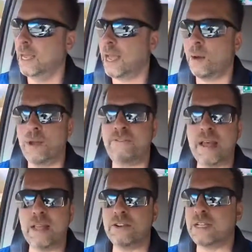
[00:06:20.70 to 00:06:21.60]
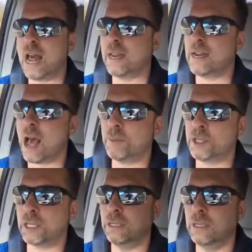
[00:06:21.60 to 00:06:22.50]
And when failure is not an
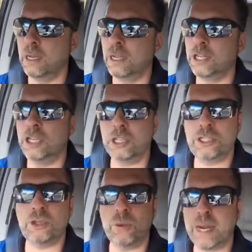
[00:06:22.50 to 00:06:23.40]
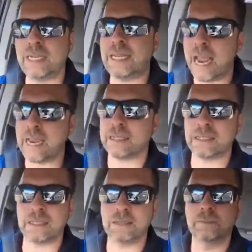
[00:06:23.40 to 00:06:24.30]
option, you'll do what it
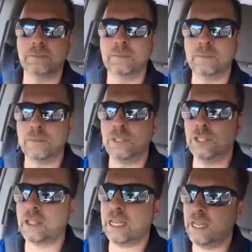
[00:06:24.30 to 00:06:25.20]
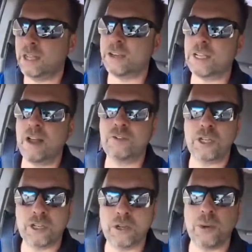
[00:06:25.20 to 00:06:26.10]
takes. You'll kill yourself
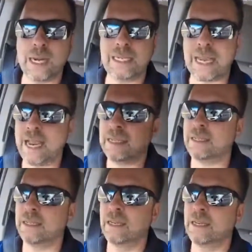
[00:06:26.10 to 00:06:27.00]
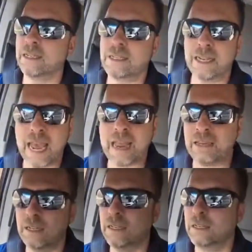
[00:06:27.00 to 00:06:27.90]
to do what it takes to get
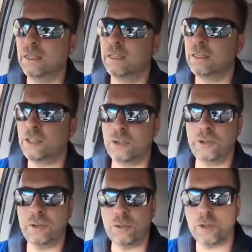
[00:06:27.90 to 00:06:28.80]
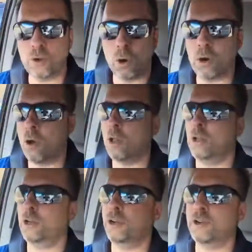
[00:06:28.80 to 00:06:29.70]
to your
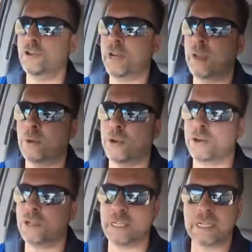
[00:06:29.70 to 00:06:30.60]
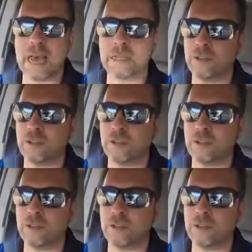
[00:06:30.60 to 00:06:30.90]
goal or your dream or your success